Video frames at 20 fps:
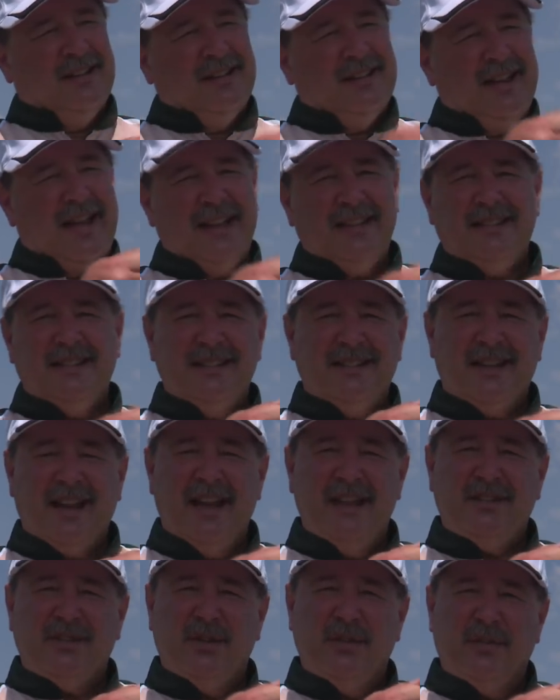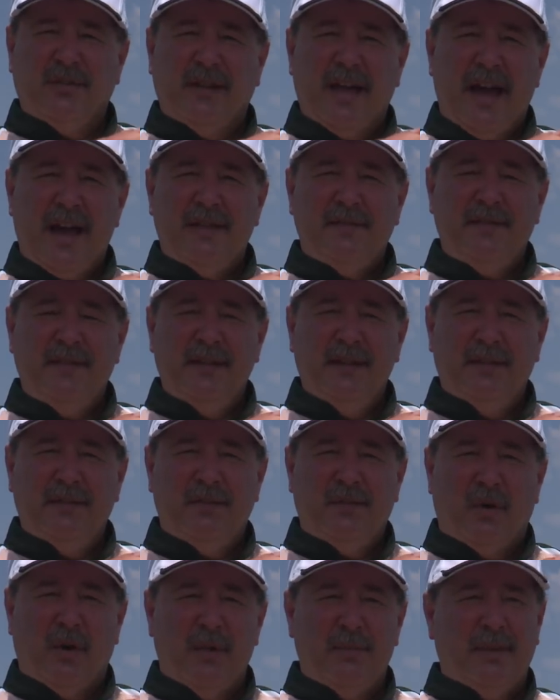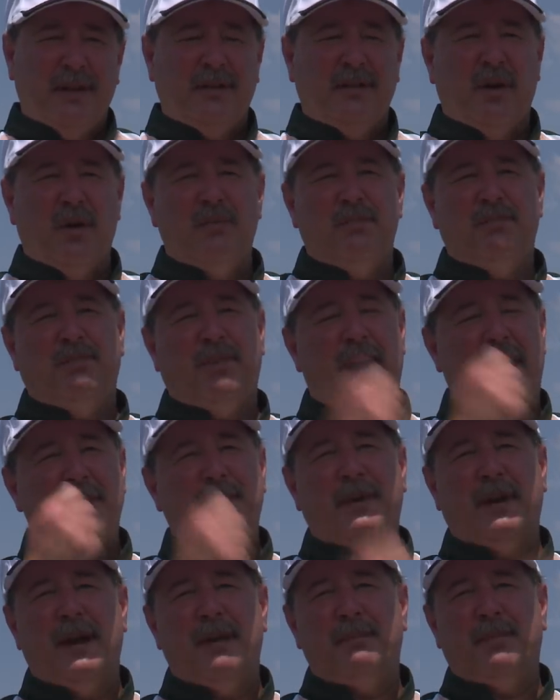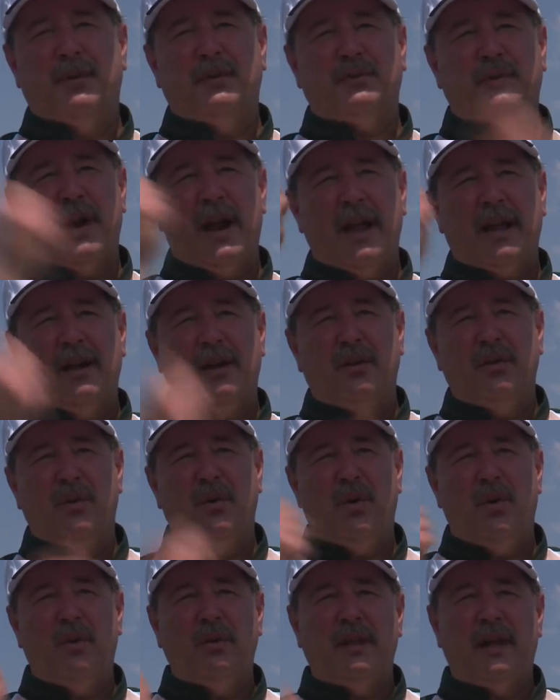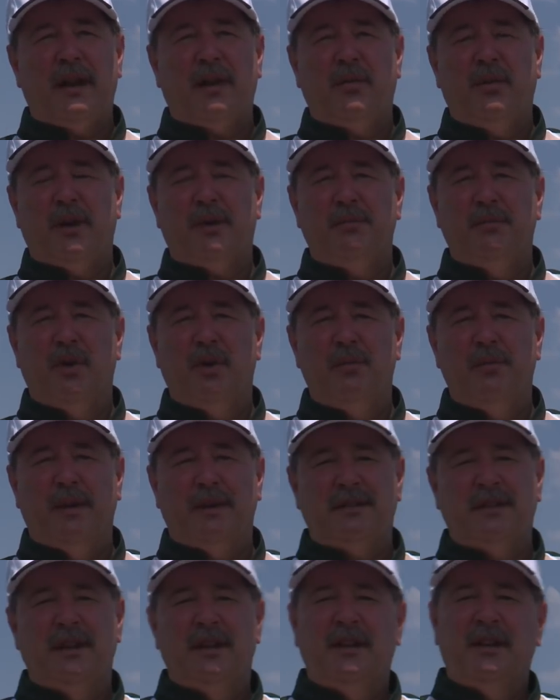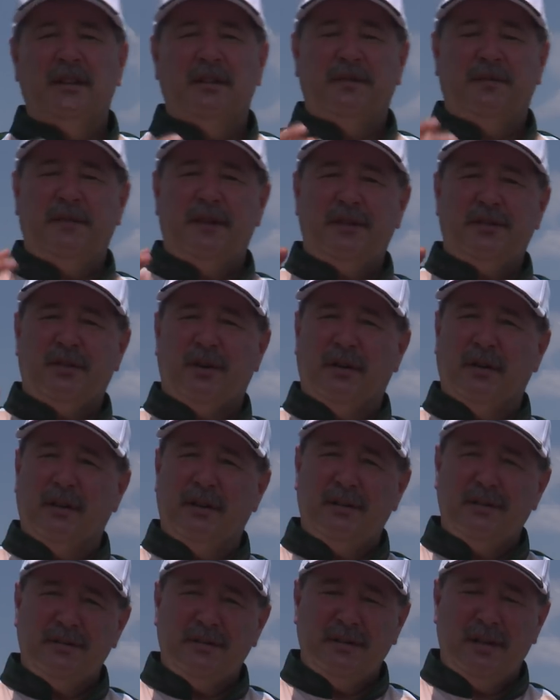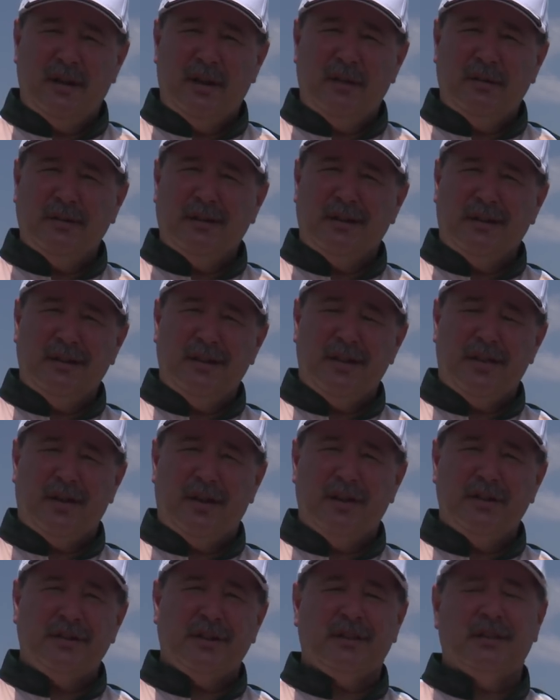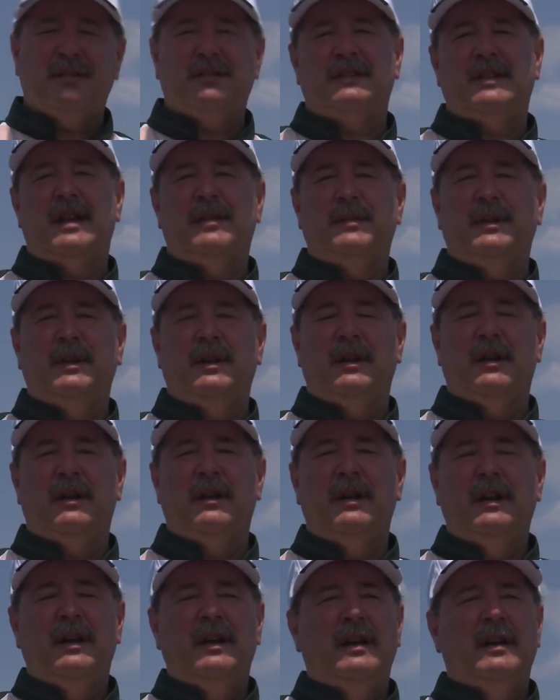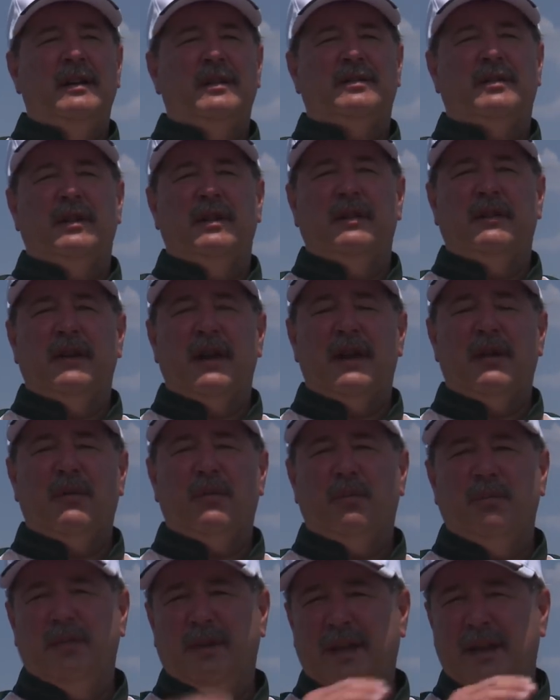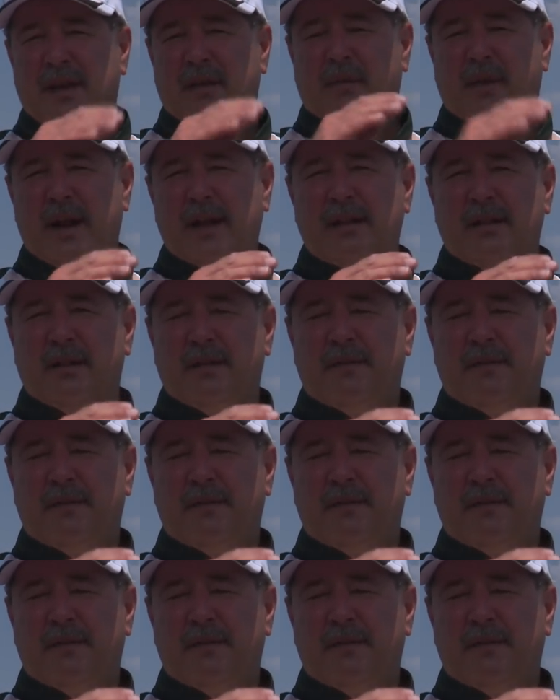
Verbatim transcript: nice and tight so you've got a feel for it, but don't pop it up or drag it or do a whole lot of quick movements. The fish are a little slow, a little lethargic this time of year, so you gotta get it right in their